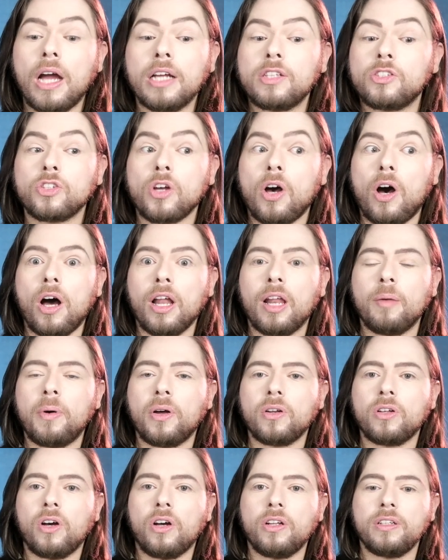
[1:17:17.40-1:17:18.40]
It's all
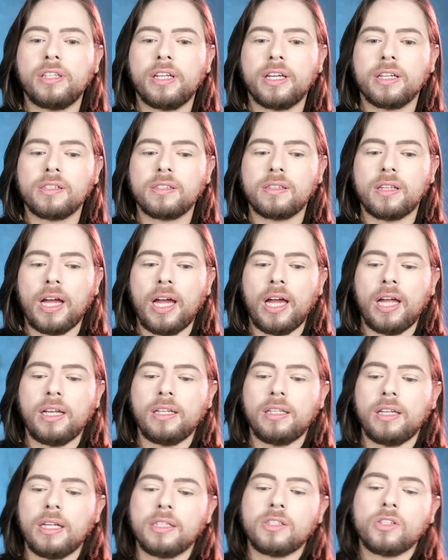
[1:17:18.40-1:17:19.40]
about context,
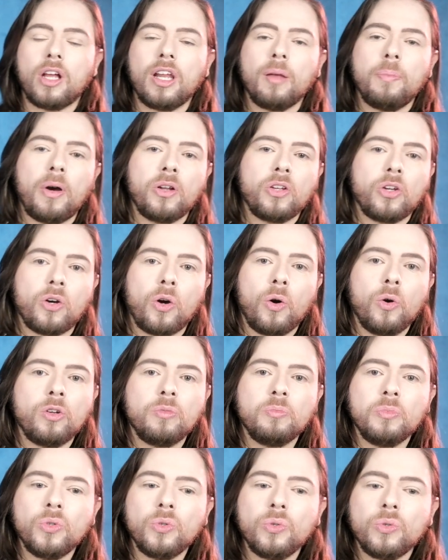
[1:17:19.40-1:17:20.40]
and it's all about your own
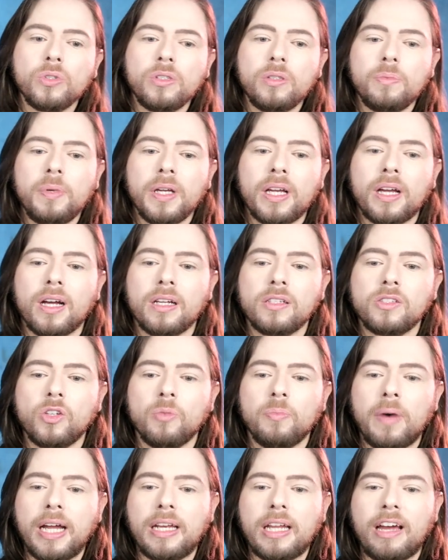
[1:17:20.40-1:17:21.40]
mood, because you
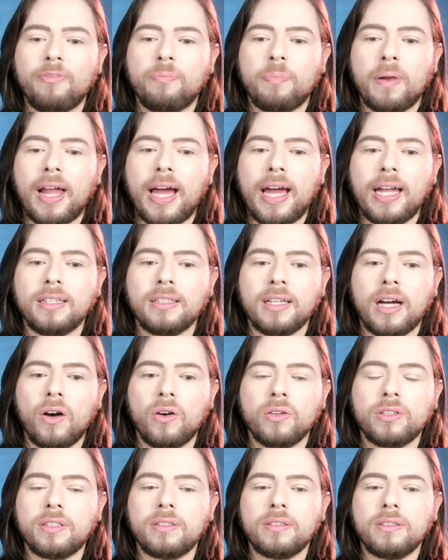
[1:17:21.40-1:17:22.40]
might have planned
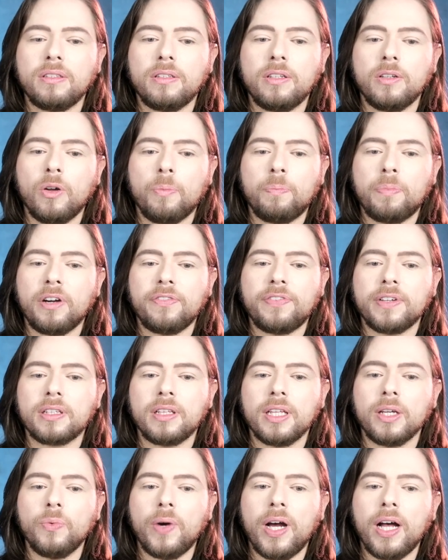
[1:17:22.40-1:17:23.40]
out, you know,
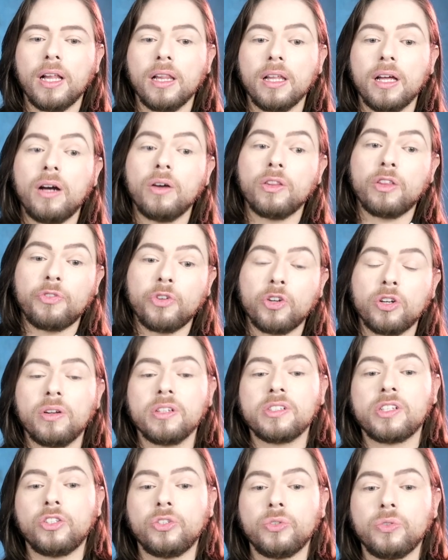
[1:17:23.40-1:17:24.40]
perfectly well. Oh, the funeral
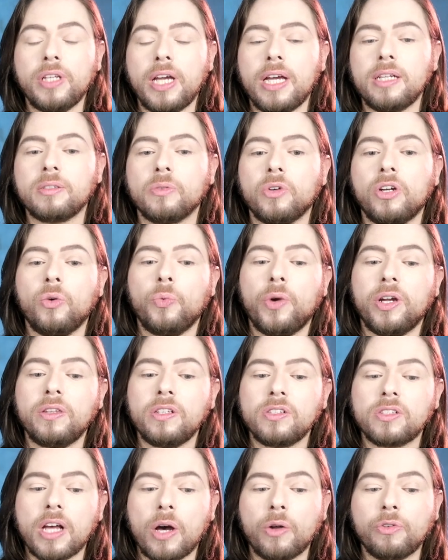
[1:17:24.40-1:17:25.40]
is in 2 days. I'm going to wear
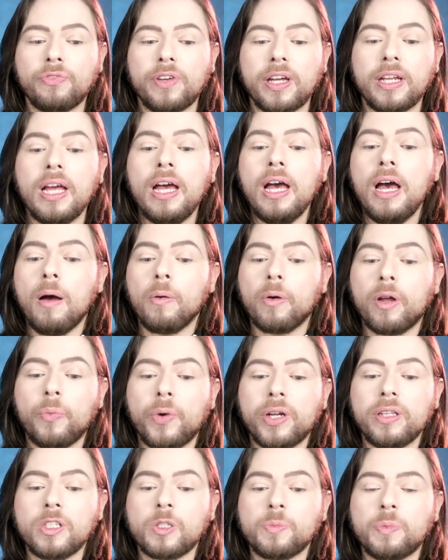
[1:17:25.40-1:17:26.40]
this outfit. I'm going to
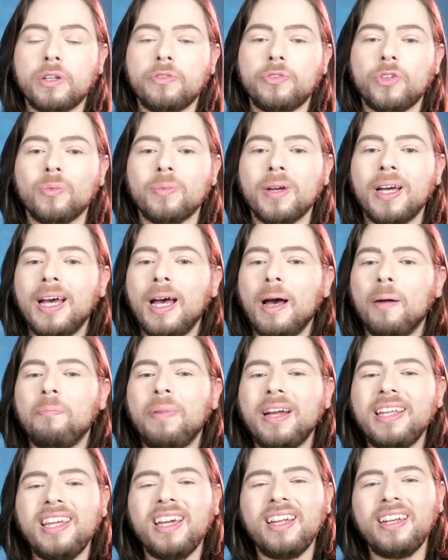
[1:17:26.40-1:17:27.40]
wear this perfume.
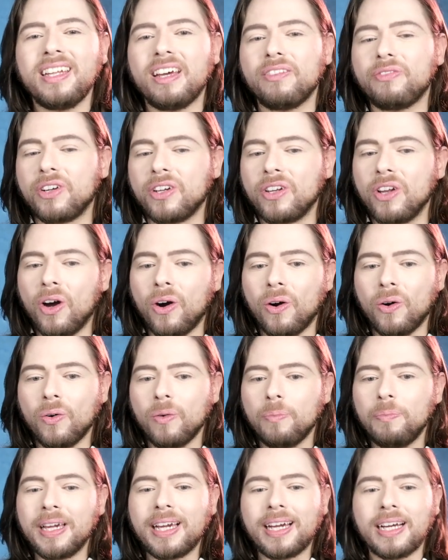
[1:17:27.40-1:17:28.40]
But you never
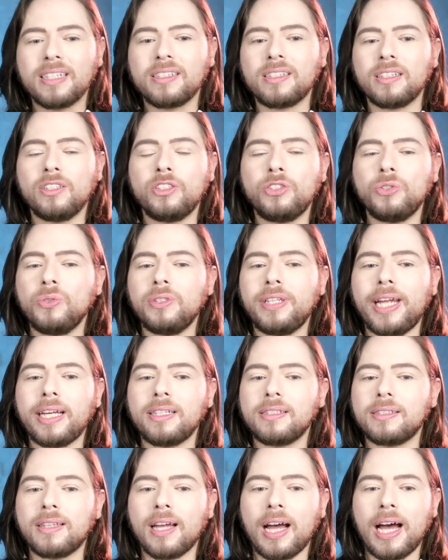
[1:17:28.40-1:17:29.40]
know, because in 2
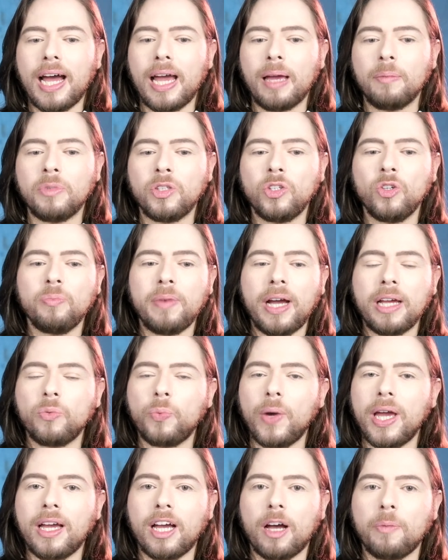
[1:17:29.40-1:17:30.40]
days' time, you might
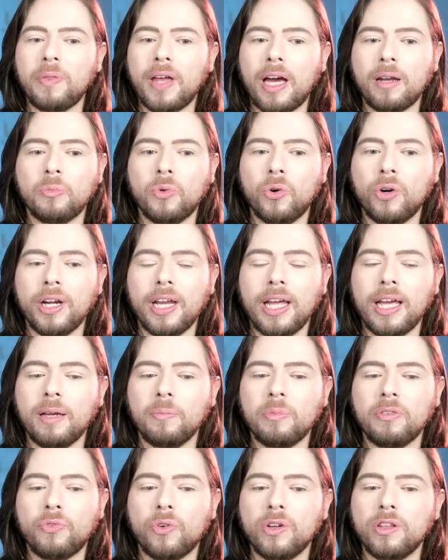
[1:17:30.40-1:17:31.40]
wake up that morning
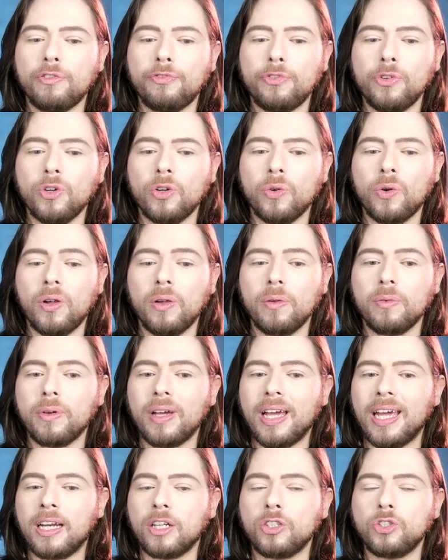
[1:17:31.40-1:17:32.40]
before the funeral
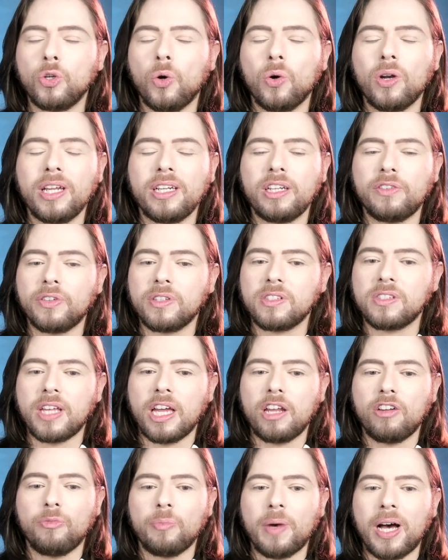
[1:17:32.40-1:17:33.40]
in a totally different
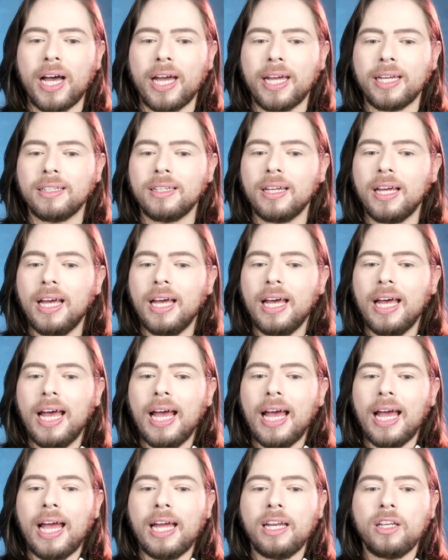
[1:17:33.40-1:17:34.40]
state of mind.
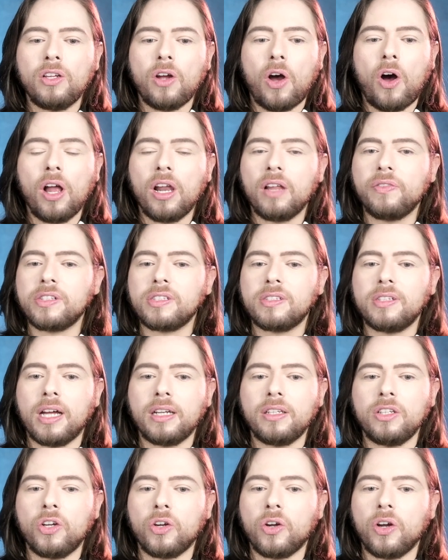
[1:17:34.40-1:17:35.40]
And all of a
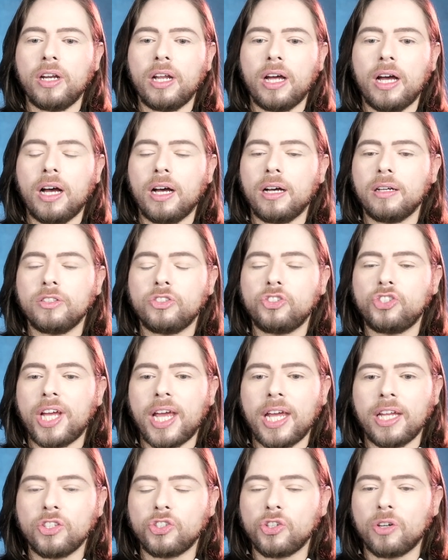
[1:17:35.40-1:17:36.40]
sudden, you're going to
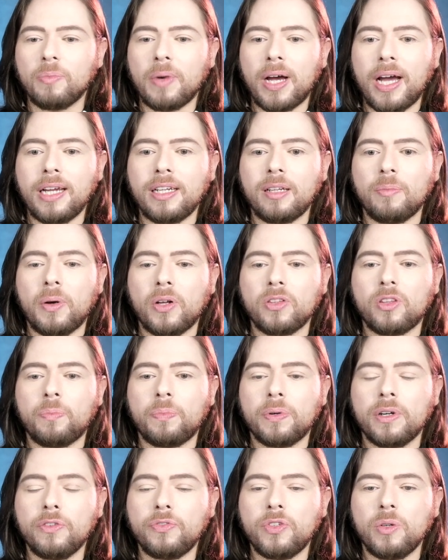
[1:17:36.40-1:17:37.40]
change your mind about the
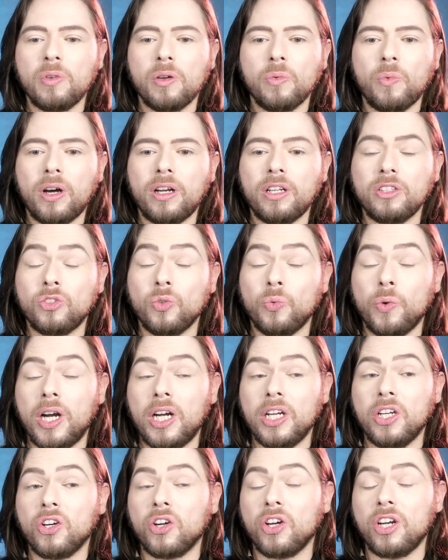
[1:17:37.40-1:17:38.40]
perfume you wanted to wear,
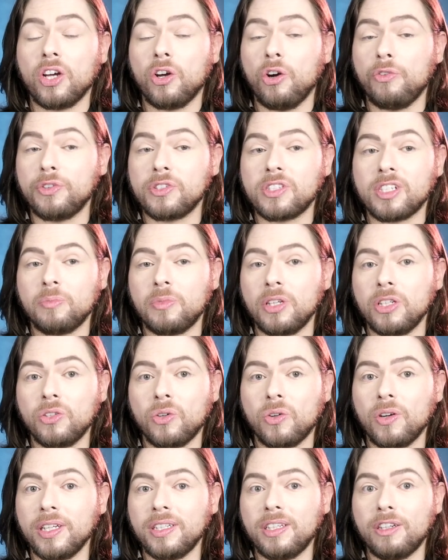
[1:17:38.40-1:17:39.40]
and you're going to go for something
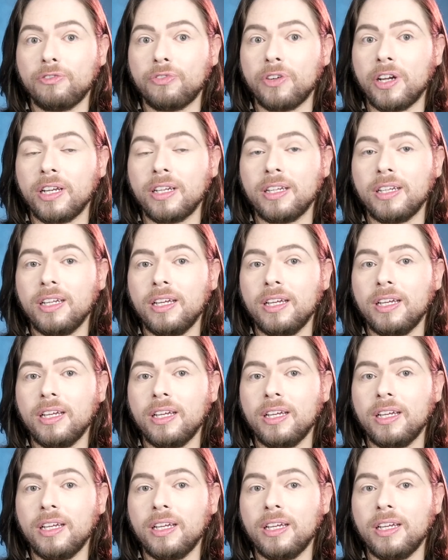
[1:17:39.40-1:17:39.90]
totally different.